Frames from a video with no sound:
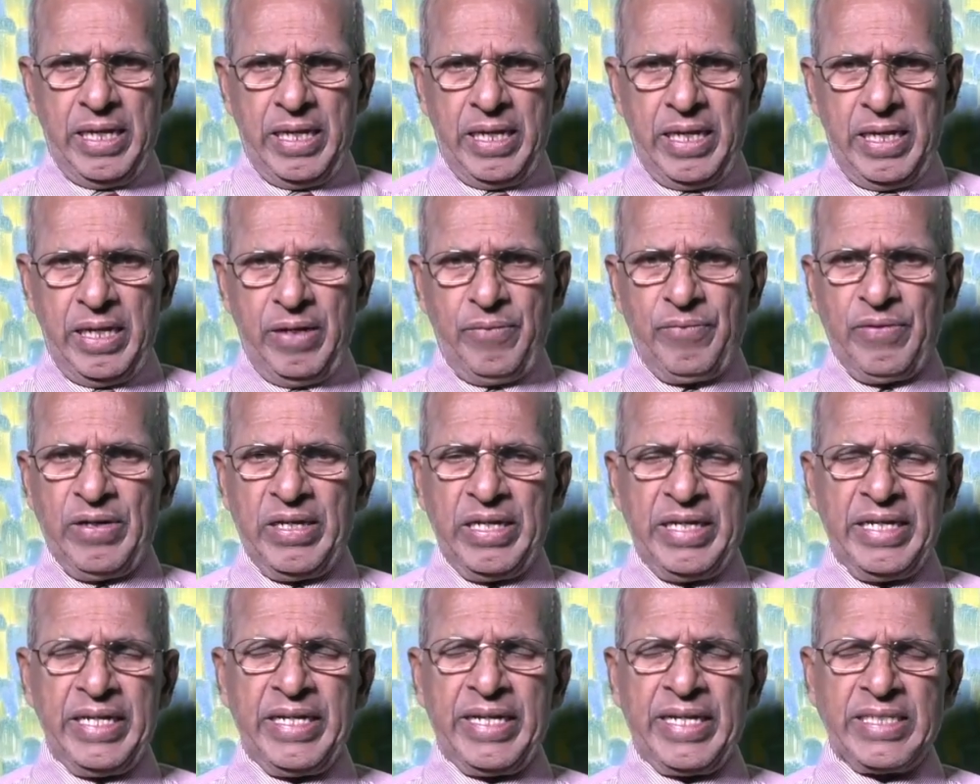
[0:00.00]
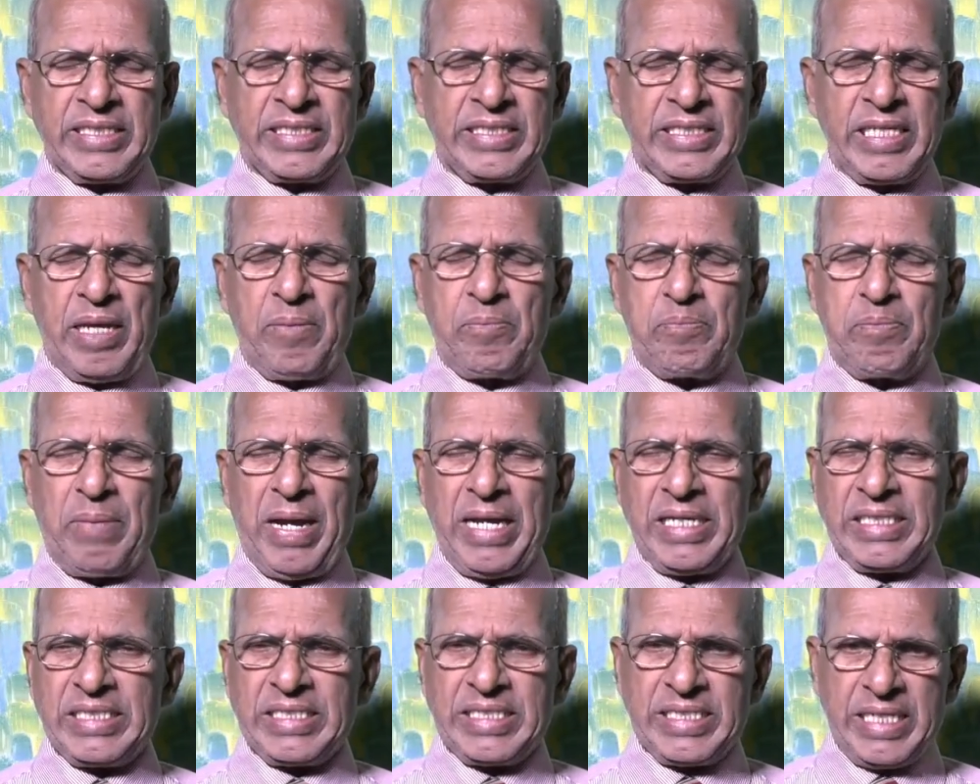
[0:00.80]
He will lead us step
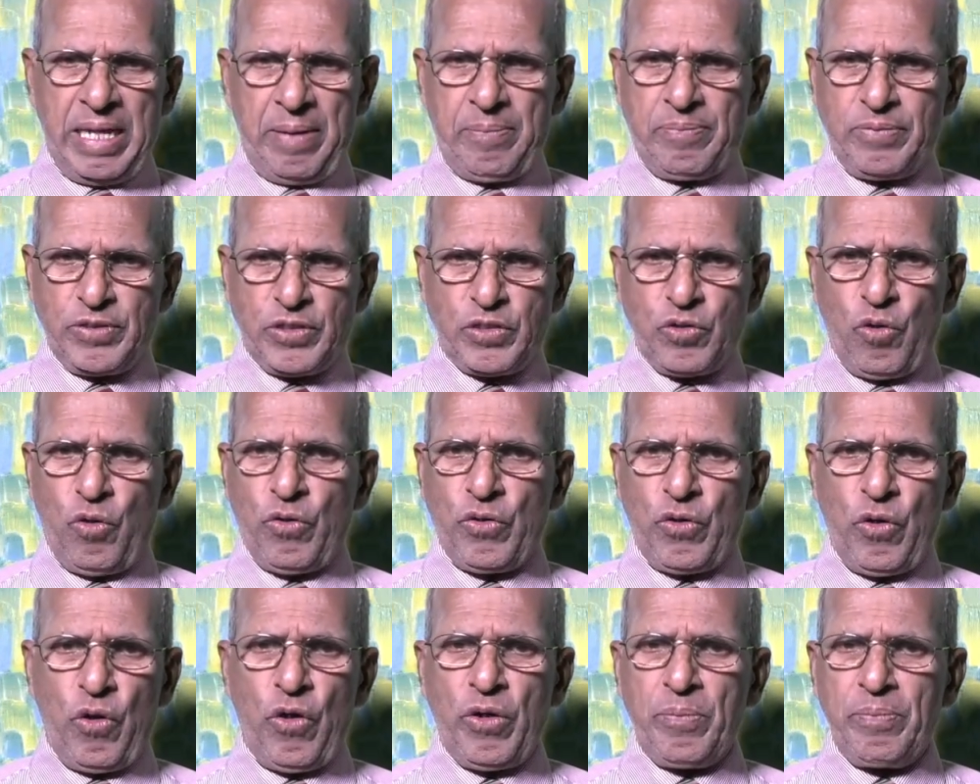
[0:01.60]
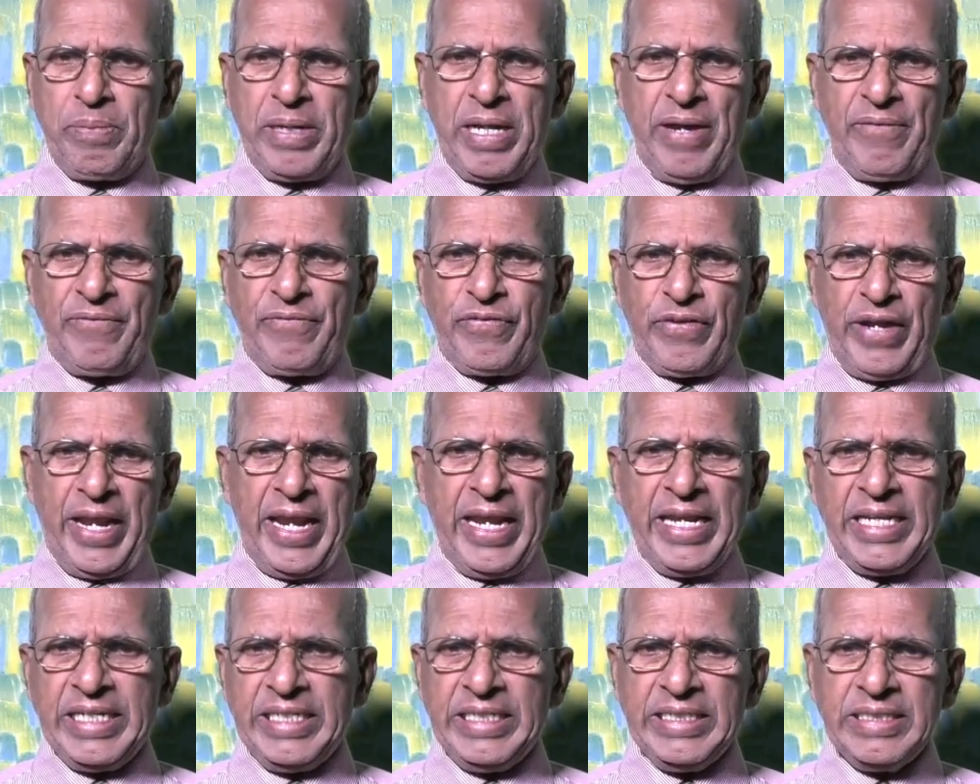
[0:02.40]
by step. So don't be
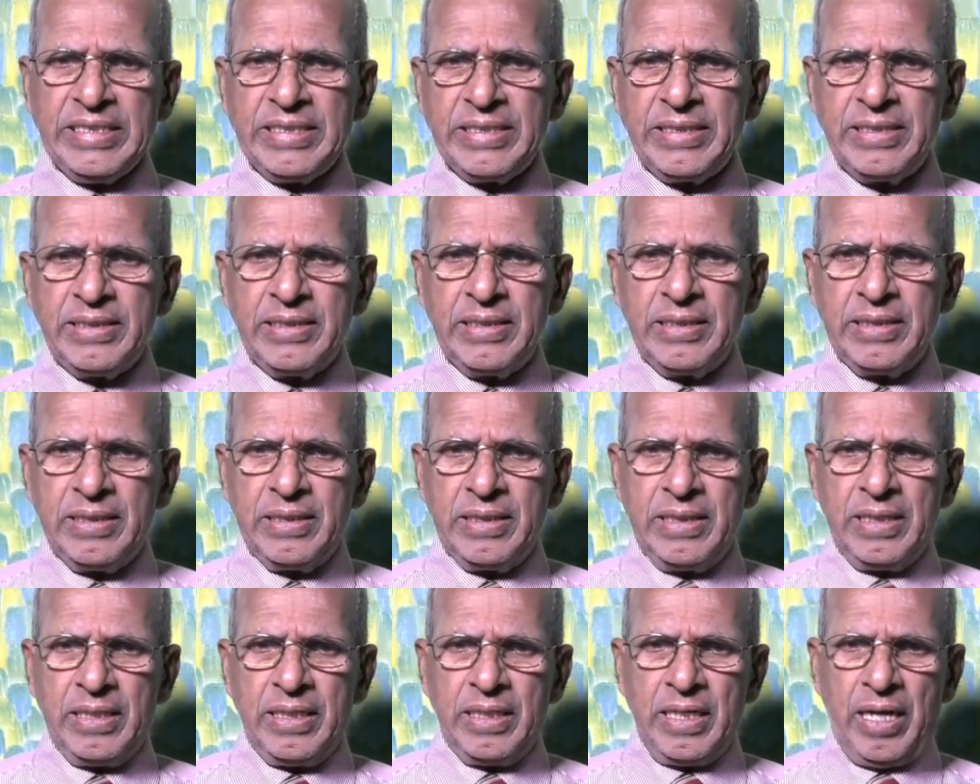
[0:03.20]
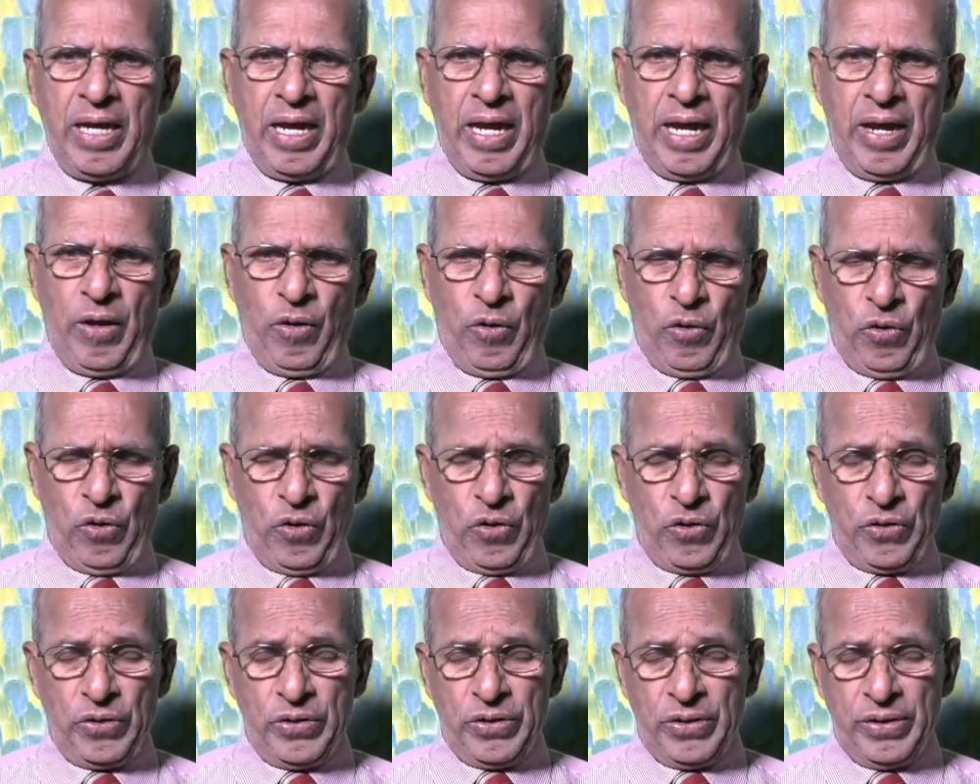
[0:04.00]
afraid
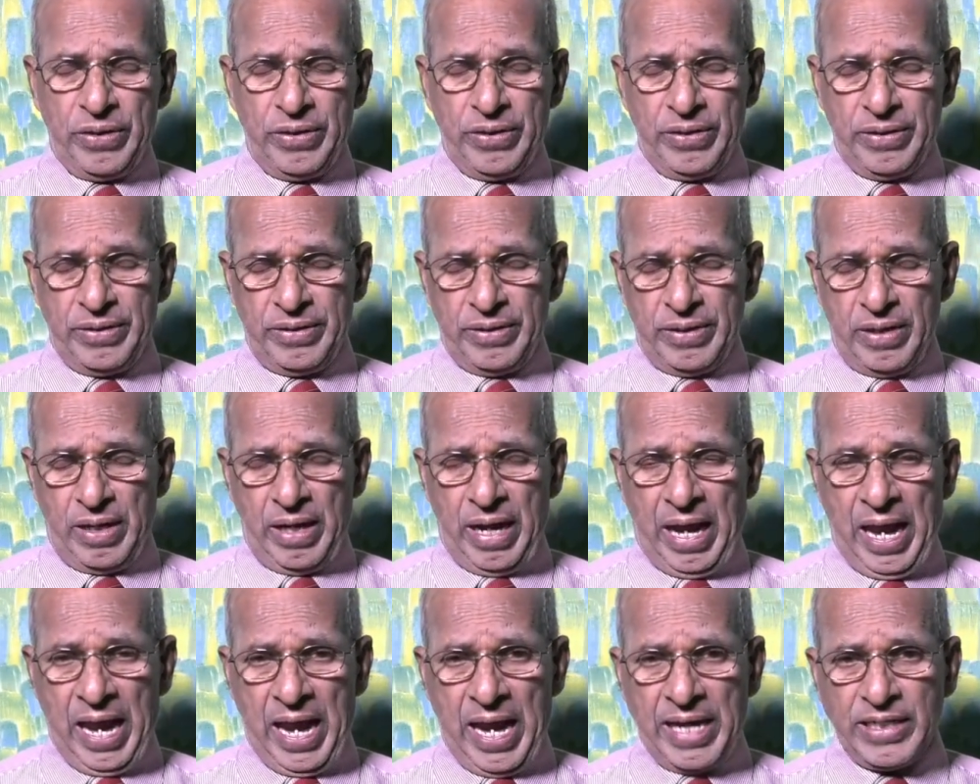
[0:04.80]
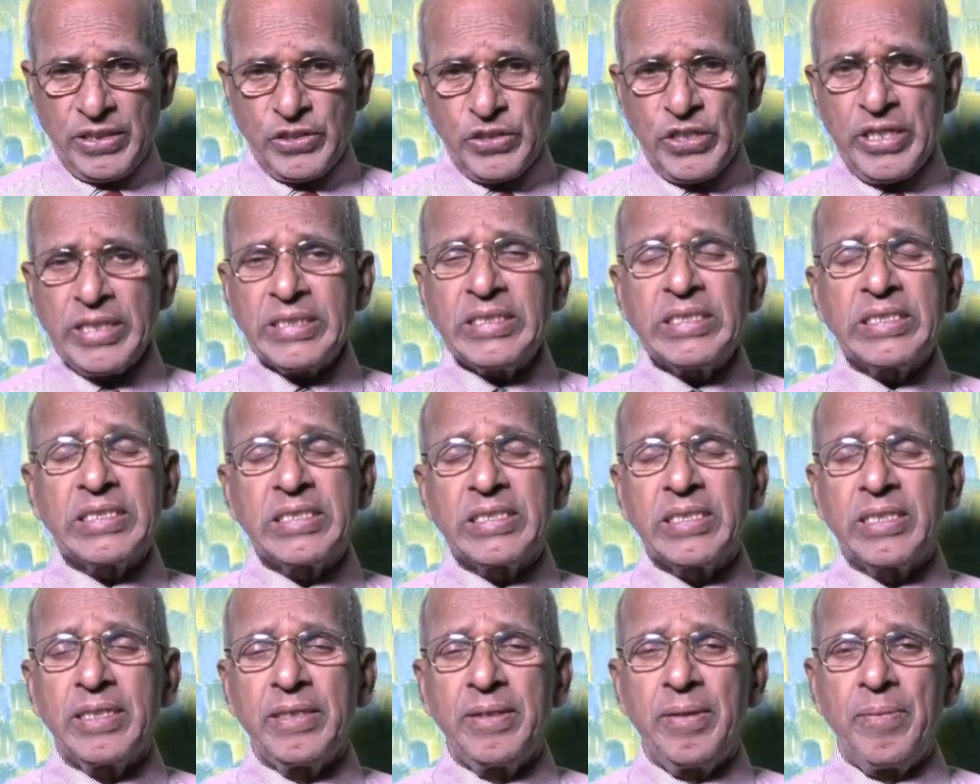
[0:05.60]
or
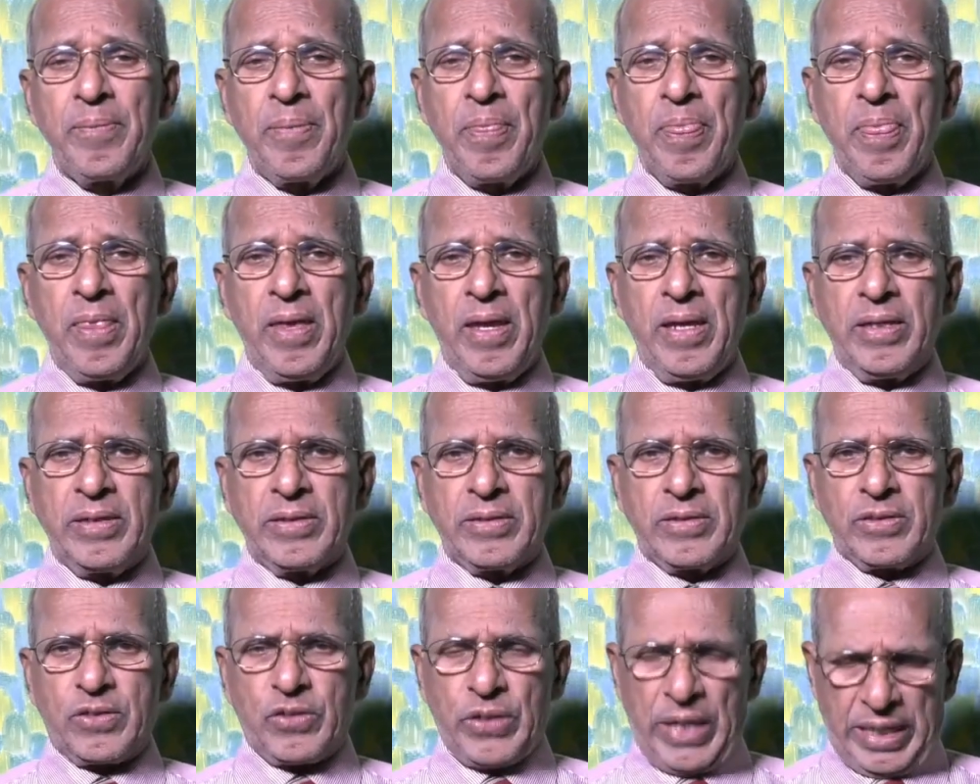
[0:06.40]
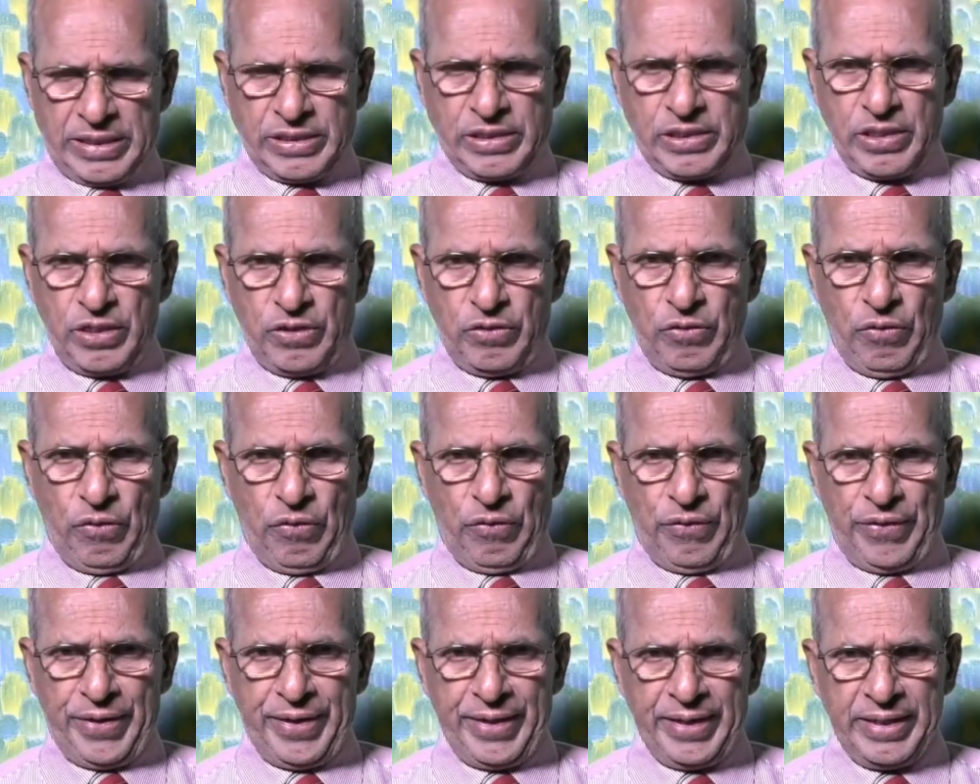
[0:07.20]
anxious. Trust the
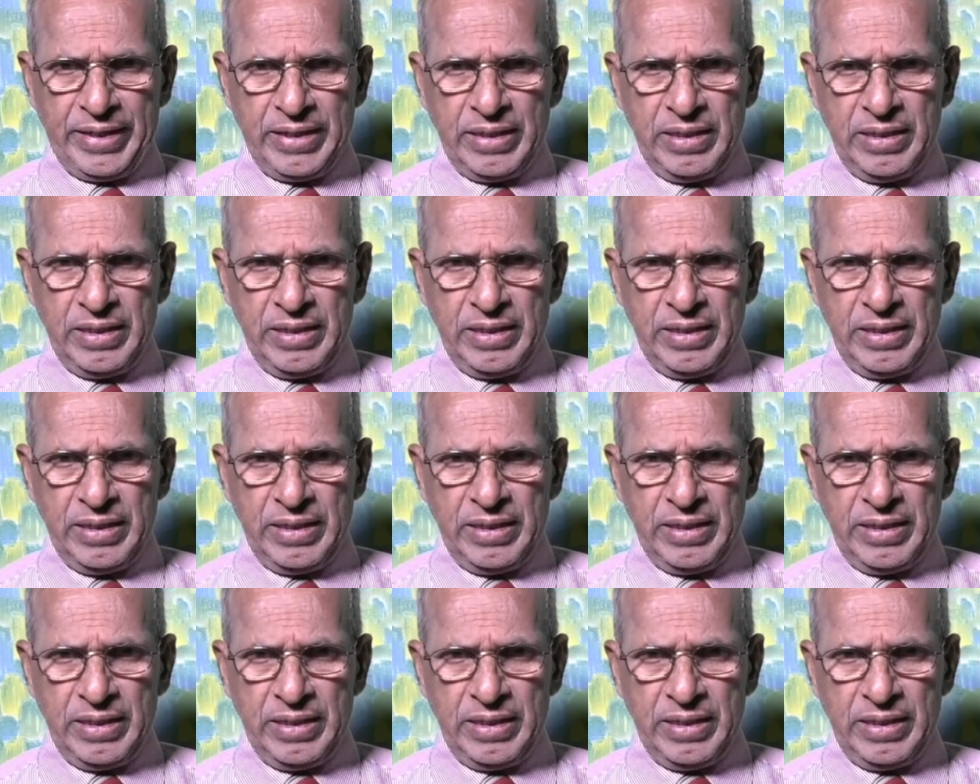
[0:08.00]
Lord.